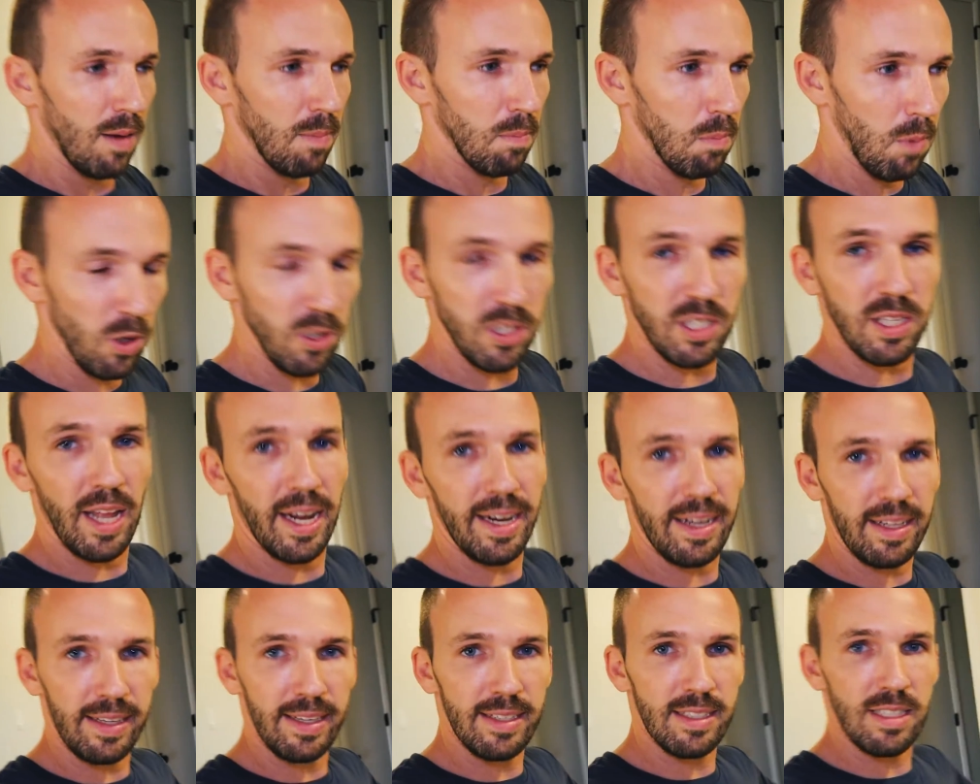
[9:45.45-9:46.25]
Most
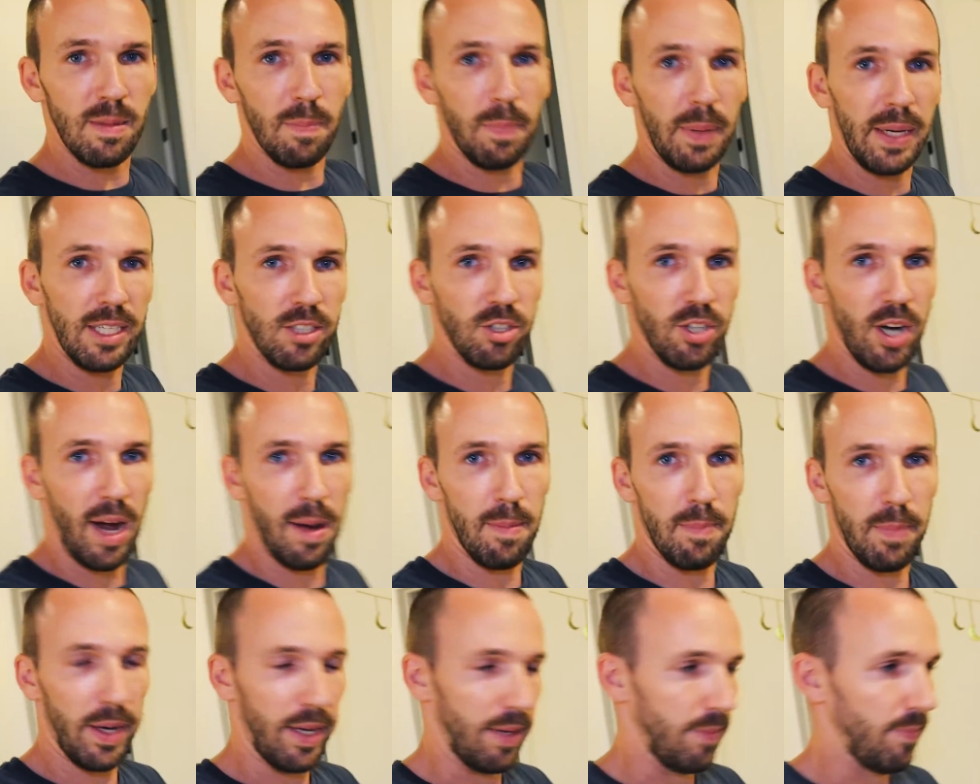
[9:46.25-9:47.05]
likely it's a
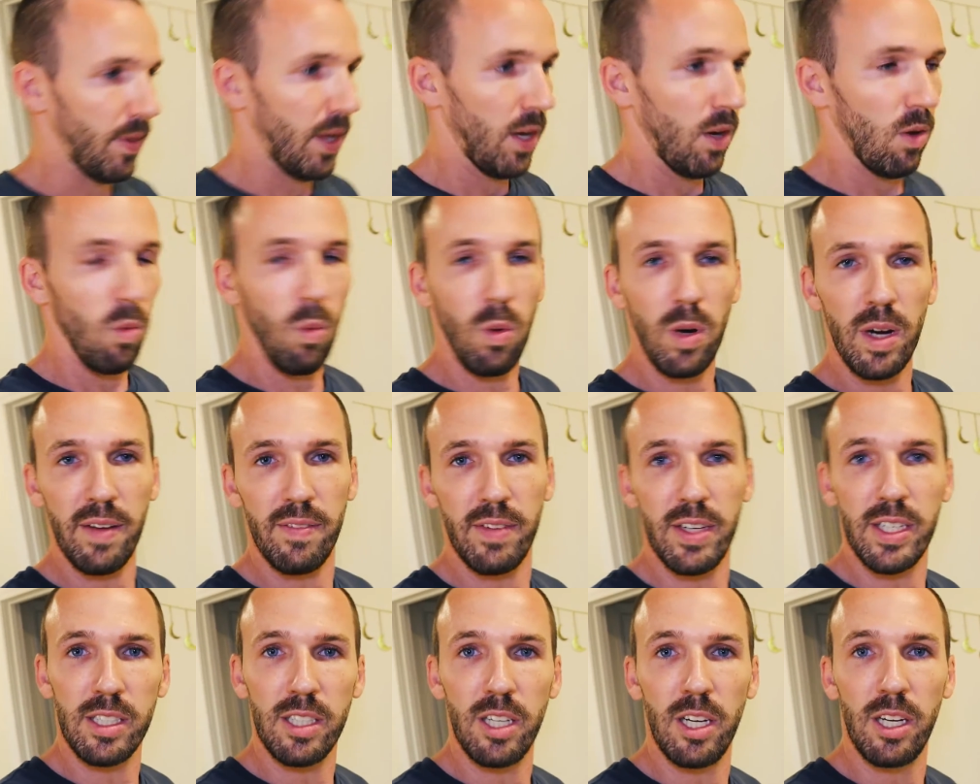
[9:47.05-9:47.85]
P-trap, but we'll give
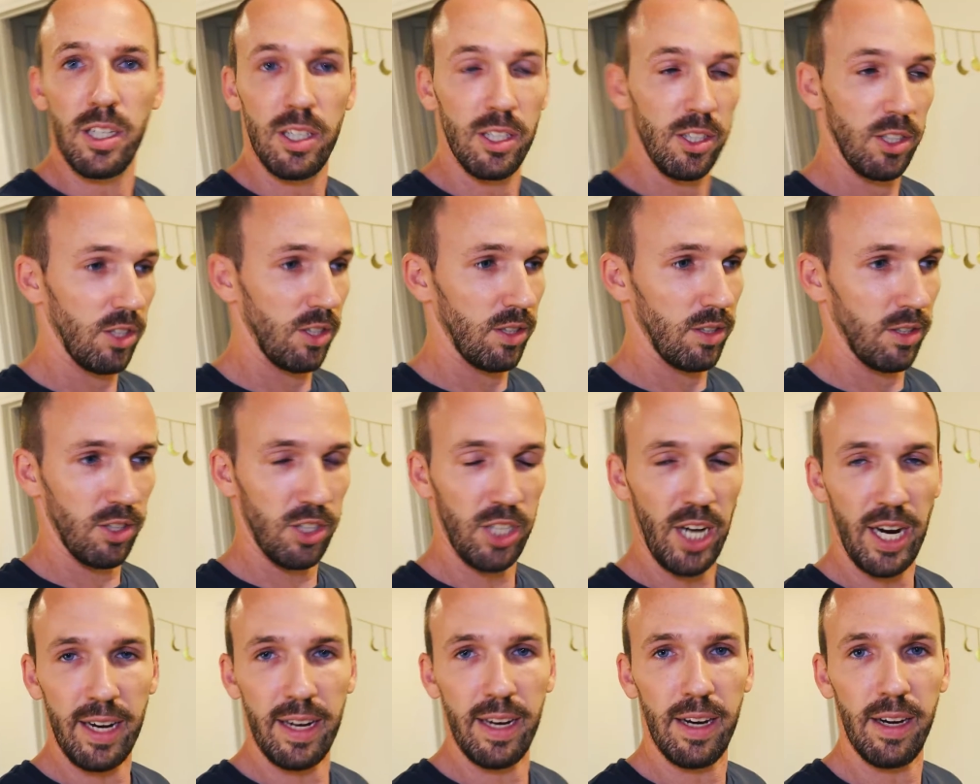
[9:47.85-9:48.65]
it a
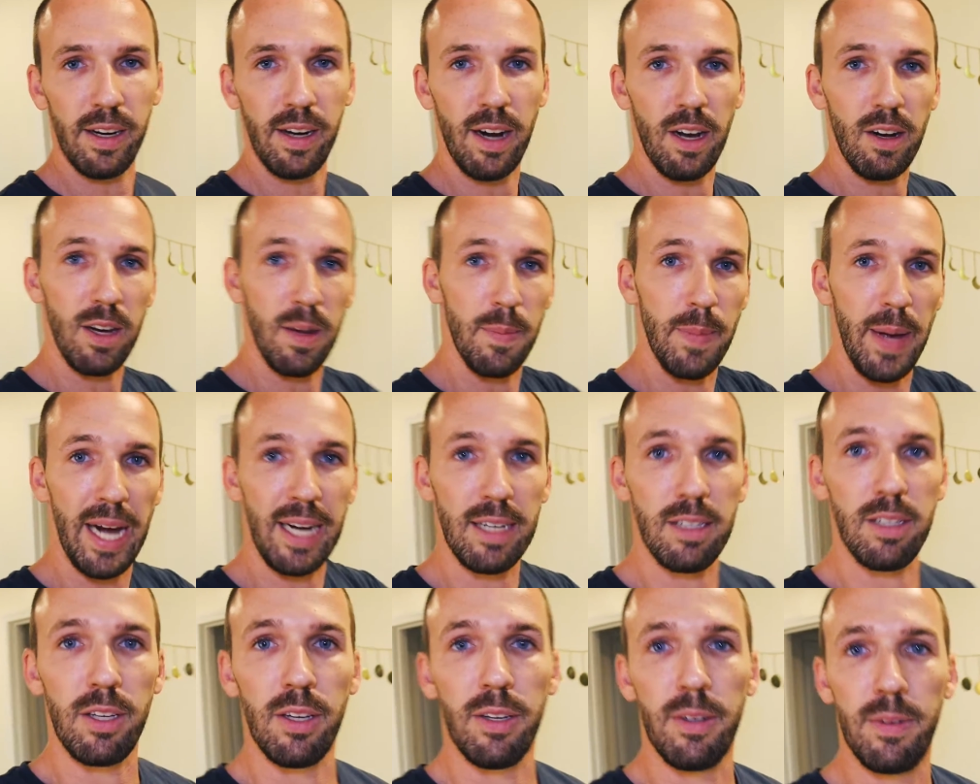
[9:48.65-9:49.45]
check here and I'll get
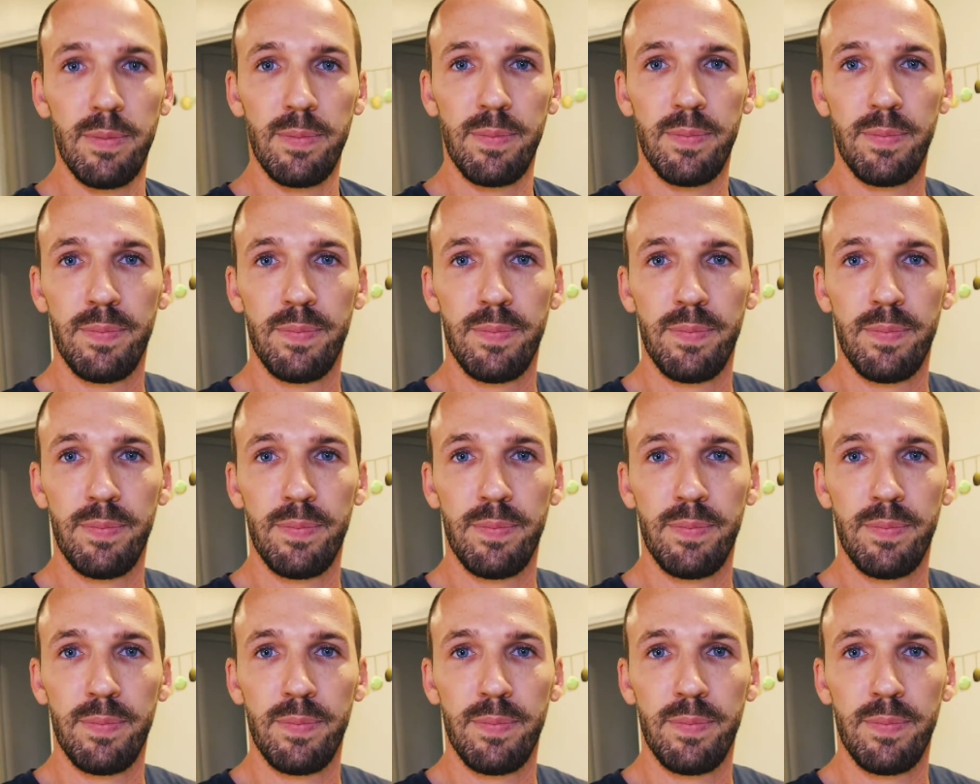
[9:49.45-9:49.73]
back to you.